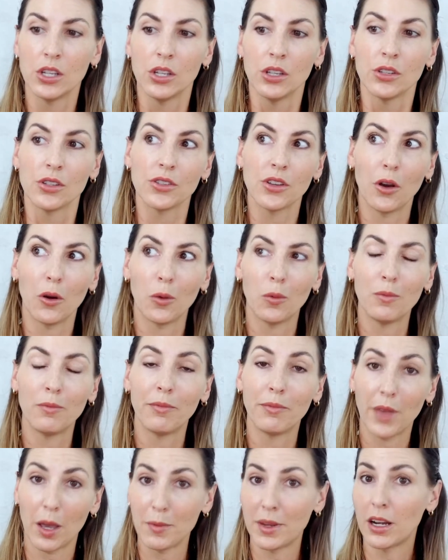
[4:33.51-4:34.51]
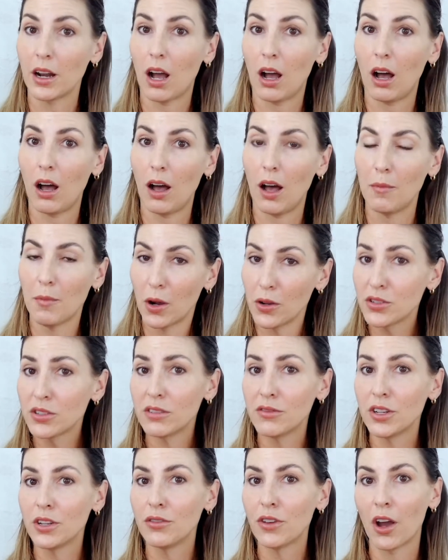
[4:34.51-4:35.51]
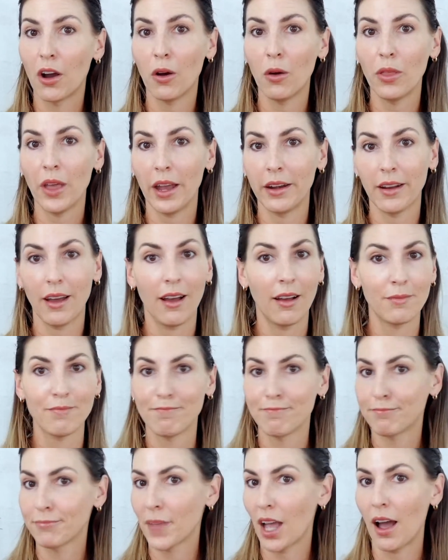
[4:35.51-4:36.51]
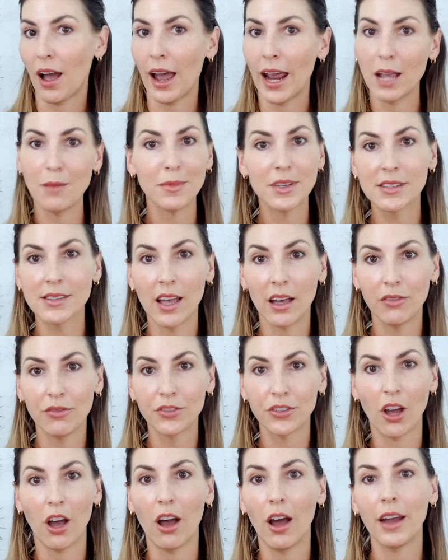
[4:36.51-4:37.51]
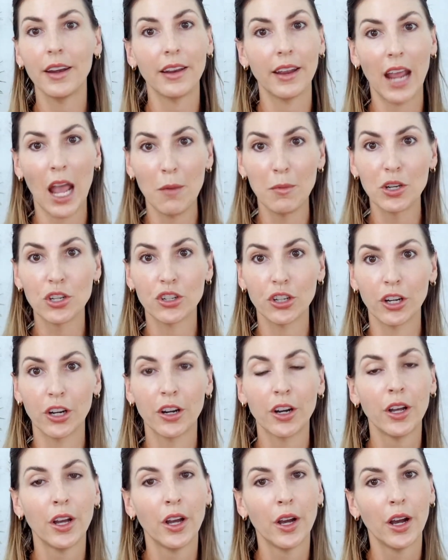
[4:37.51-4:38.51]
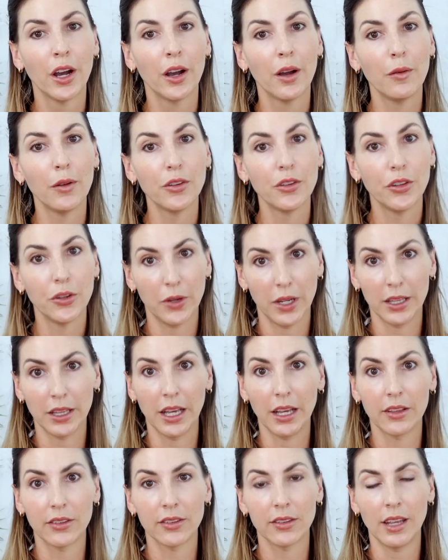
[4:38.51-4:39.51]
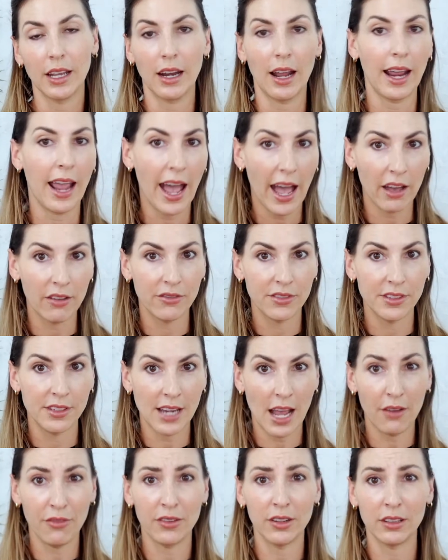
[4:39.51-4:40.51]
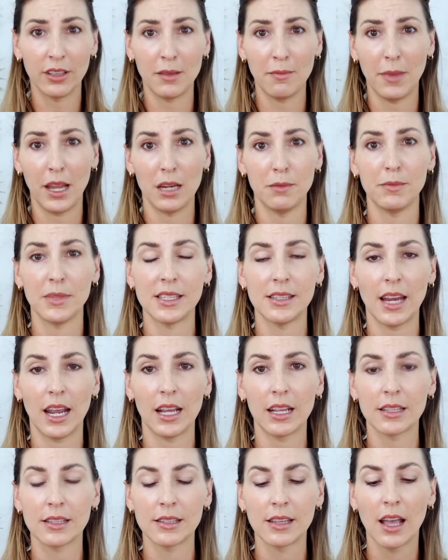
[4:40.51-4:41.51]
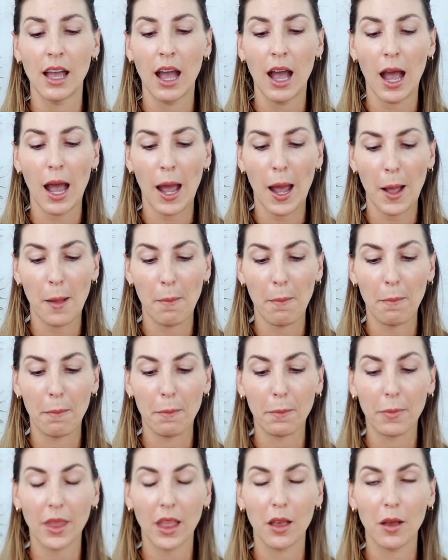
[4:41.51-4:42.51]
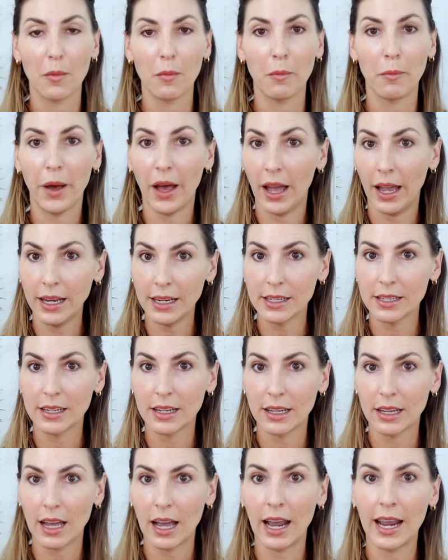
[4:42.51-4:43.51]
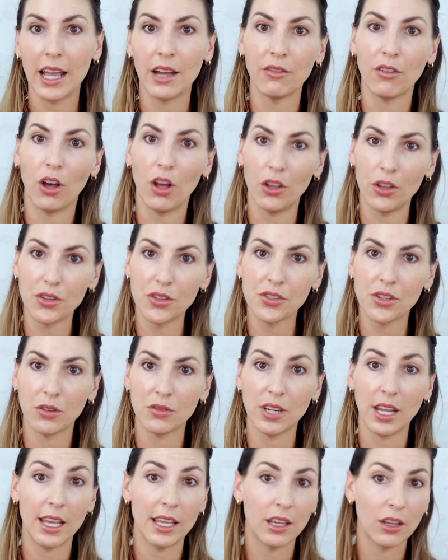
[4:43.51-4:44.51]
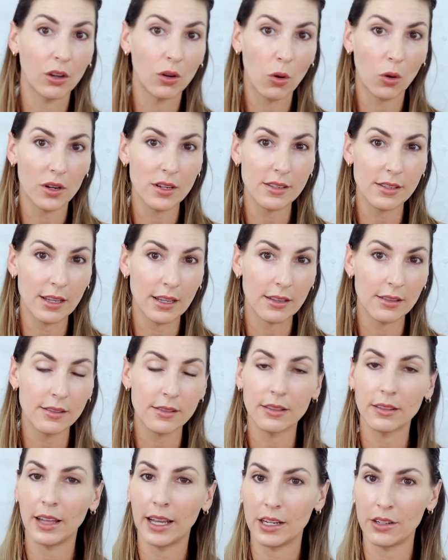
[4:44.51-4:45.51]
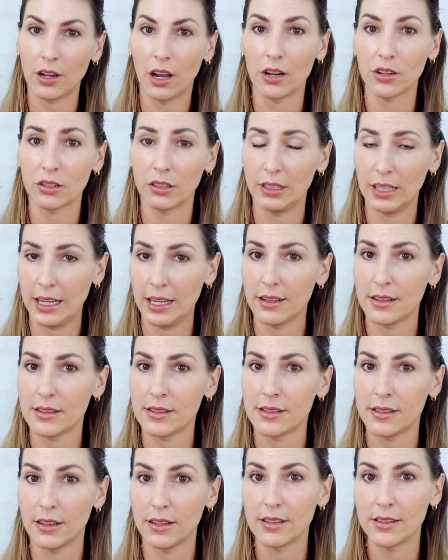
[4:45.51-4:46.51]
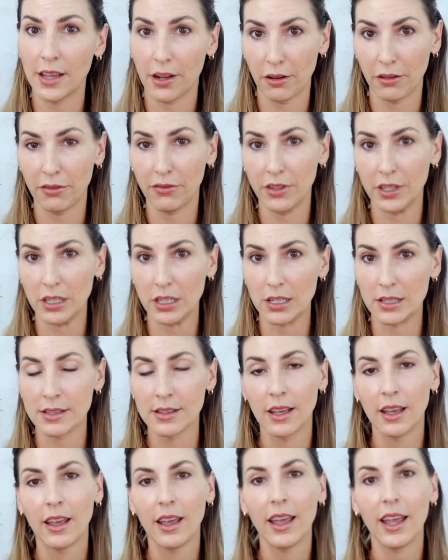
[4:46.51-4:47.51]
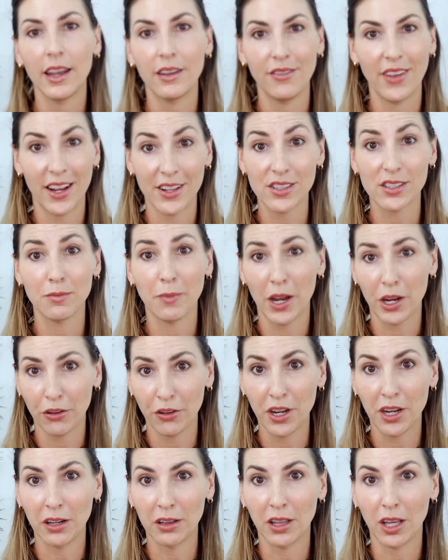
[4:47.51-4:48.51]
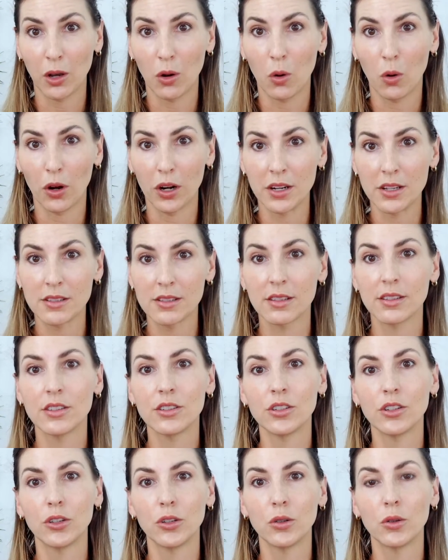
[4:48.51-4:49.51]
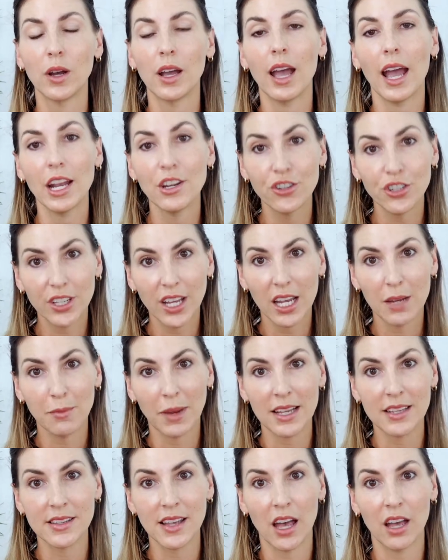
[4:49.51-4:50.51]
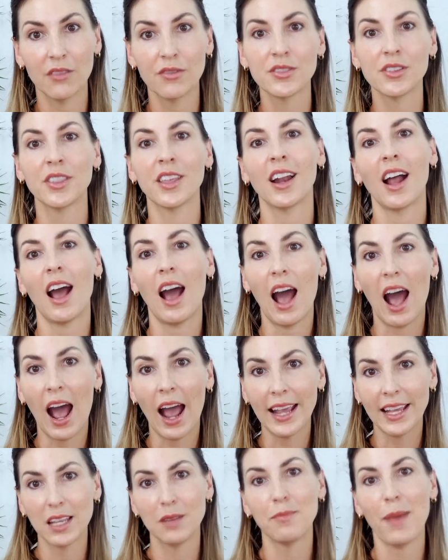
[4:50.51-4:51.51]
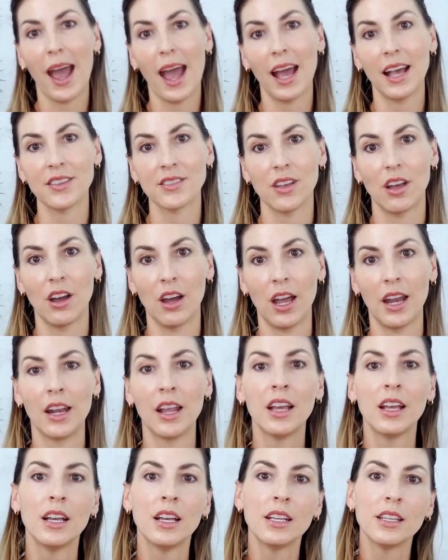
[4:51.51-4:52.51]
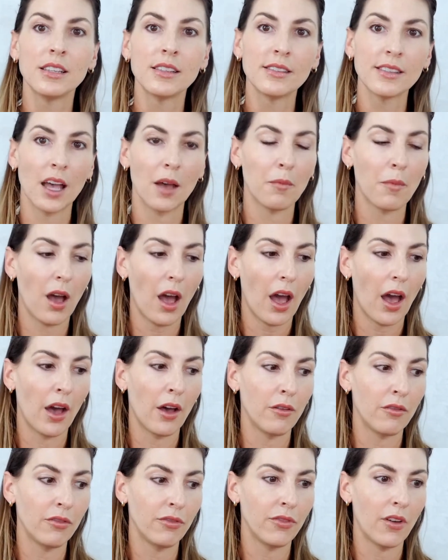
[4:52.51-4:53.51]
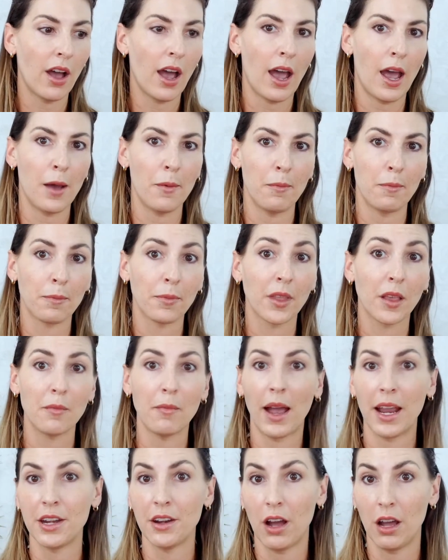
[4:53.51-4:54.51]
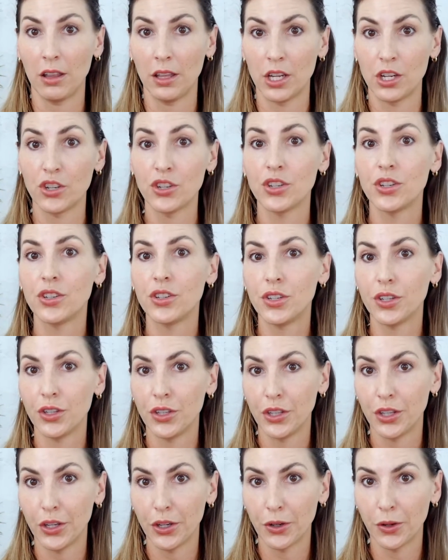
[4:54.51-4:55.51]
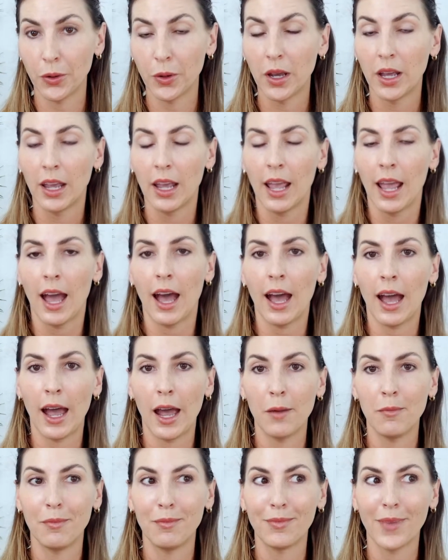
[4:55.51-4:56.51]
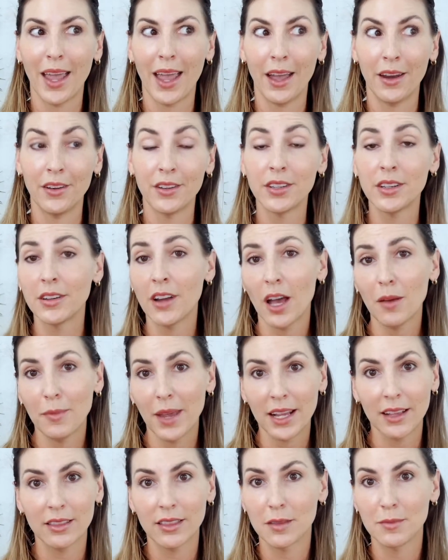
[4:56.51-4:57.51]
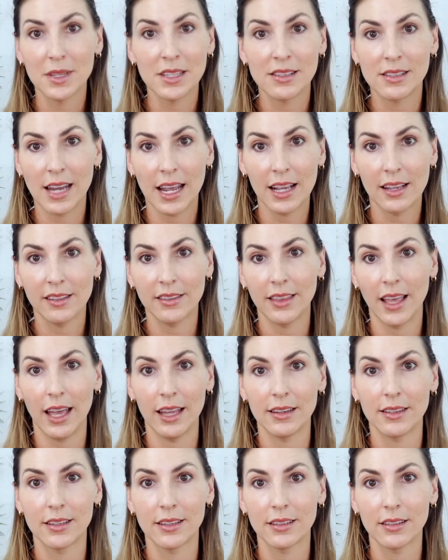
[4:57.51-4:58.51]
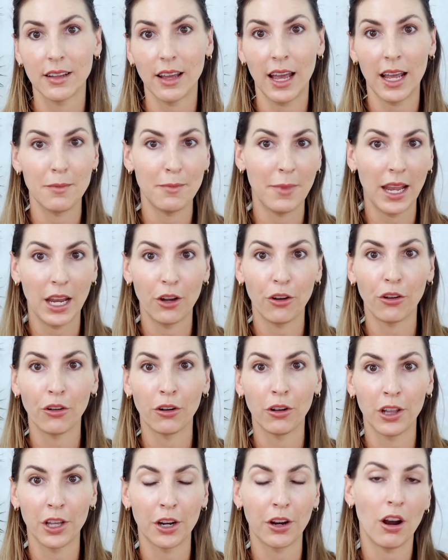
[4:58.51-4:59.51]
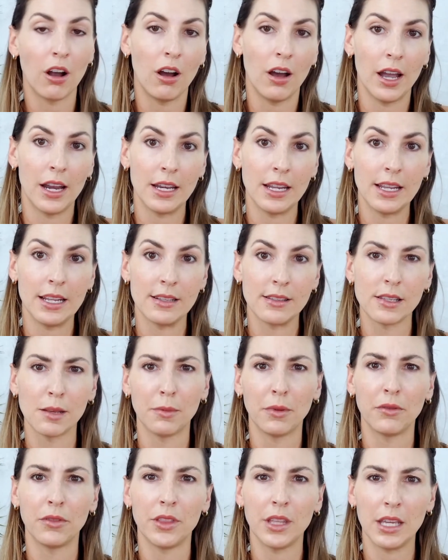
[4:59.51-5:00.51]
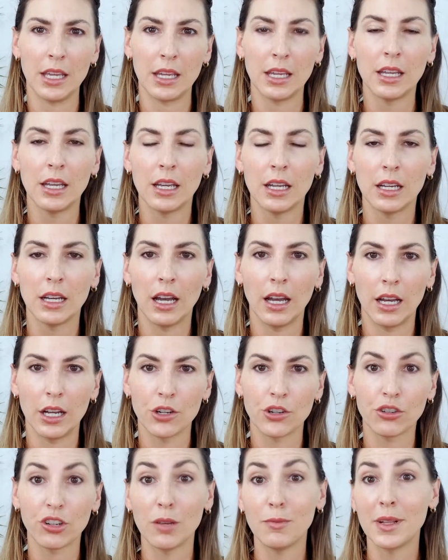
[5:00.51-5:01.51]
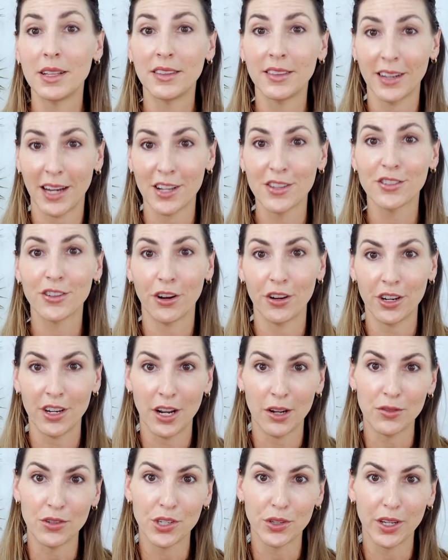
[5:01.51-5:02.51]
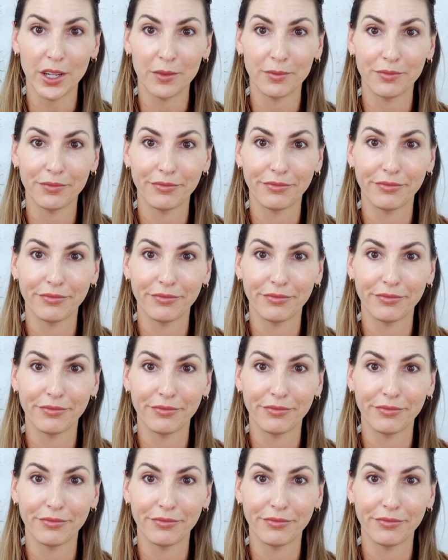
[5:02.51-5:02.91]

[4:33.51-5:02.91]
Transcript: So, I mean, most of you know that I am a self-taught amateur doing this, and I have definitely made mistakes. But I have also taken courses like Dr. Lance Setterfield's Advanced Microneedling course to educate myself so that I can pass on some of my knowledge to you, and to not make the mistakes that I made earlier on in some of the treatments that I started out doing.